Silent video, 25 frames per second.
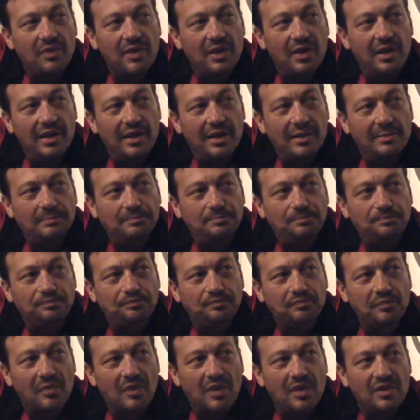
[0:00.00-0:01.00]

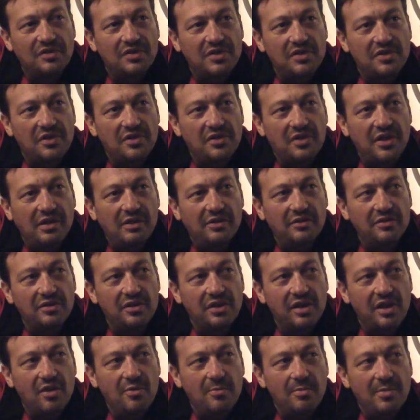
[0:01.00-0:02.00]
It's either that or I've got
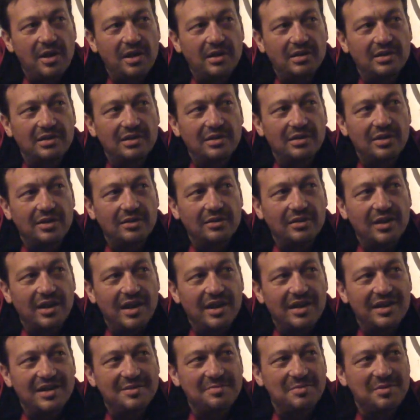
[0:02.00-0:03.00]
to go mug little old
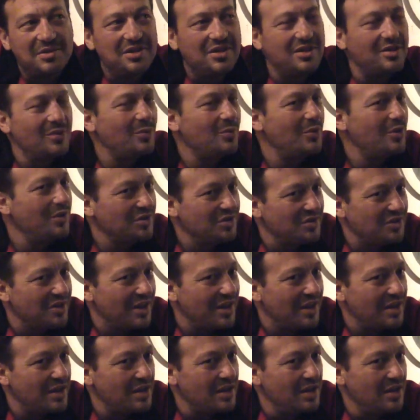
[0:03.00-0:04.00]
ladies, but you got to watch
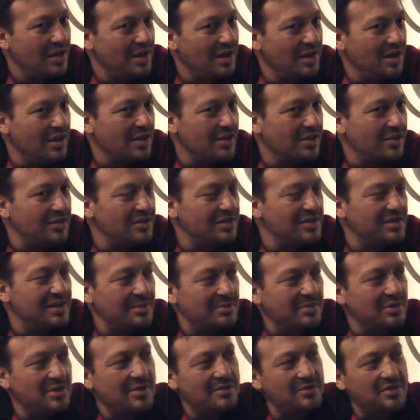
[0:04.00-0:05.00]
that, because
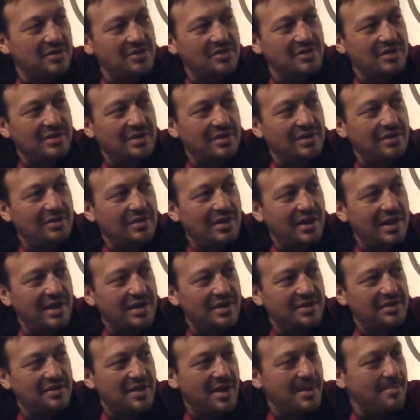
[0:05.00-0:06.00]
sometimes those little old
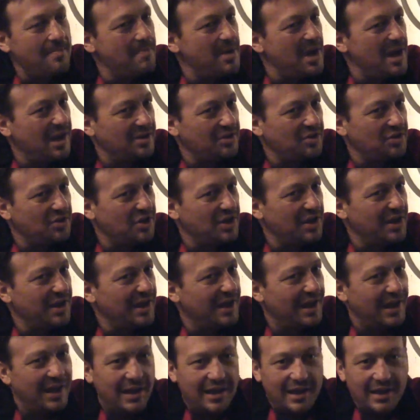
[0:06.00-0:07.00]
ladies, they punch
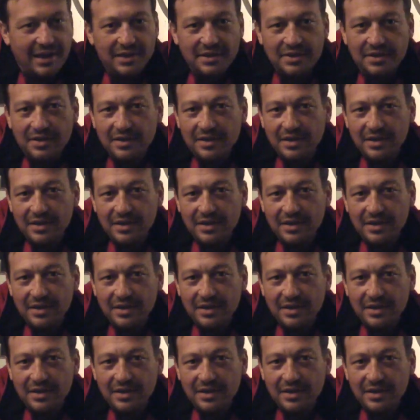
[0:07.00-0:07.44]
hard.